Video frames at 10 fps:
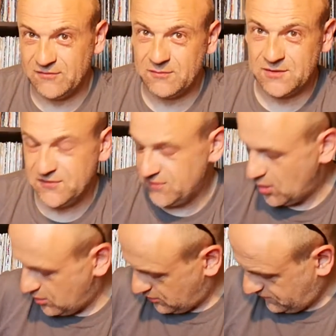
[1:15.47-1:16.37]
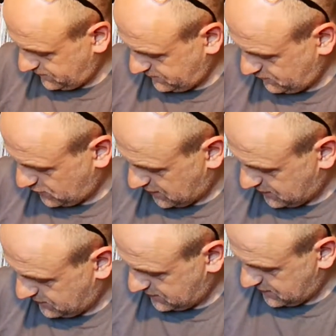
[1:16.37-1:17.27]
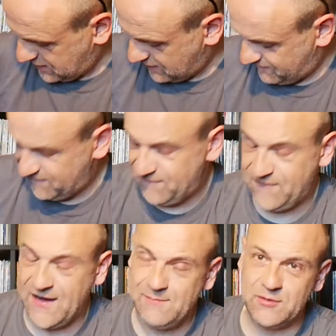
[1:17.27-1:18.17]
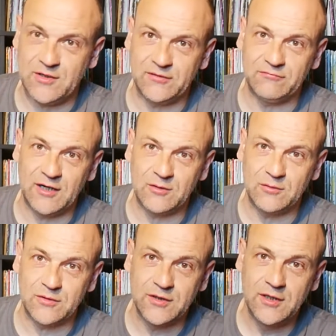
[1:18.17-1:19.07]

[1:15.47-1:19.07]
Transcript: So I'm going to start off with a fabulous record.